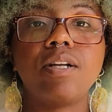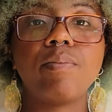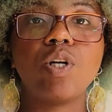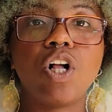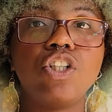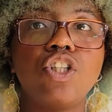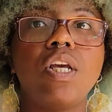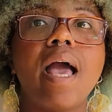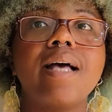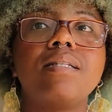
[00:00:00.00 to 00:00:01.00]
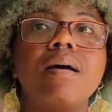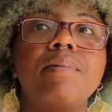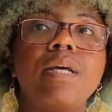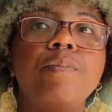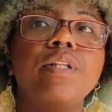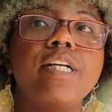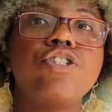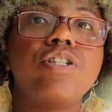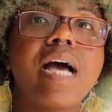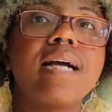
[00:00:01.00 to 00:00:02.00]
terminology as a
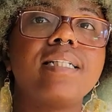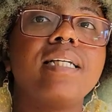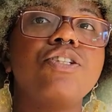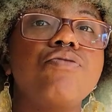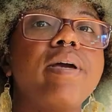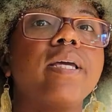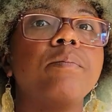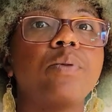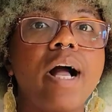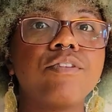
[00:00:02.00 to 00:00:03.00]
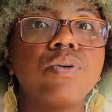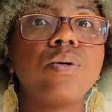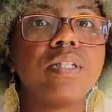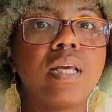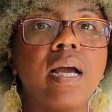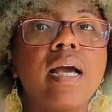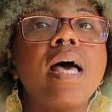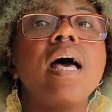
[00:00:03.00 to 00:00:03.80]
manipulation tactic into making Black folks think